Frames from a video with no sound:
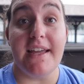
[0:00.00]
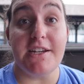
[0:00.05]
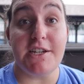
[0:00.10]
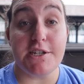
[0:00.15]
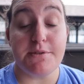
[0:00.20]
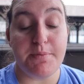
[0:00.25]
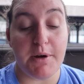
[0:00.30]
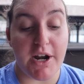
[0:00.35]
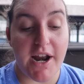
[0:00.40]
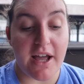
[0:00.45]
They
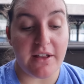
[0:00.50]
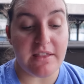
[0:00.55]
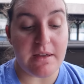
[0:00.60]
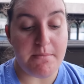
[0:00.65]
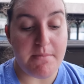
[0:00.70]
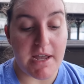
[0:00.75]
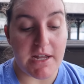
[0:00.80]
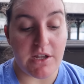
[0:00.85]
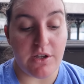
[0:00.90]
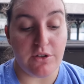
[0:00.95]
just brought out the
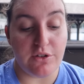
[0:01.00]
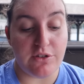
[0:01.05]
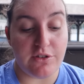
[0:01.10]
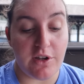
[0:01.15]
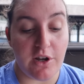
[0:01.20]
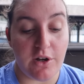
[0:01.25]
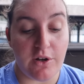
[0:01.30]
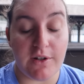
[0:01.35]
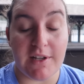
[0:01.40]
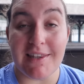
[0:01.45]
menu.
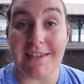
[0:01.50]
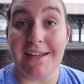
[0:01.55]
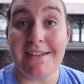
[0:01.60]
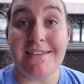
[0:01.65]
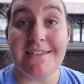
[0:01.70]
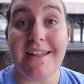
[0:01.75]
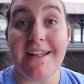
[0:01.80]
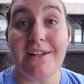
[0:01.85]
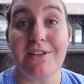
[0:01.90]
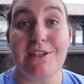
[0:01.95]
So
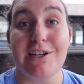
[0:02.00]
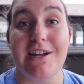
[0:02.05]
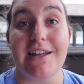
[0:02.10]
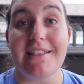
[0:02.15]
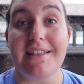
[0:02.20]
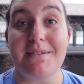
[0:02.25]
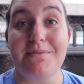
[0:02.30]
let's take a look at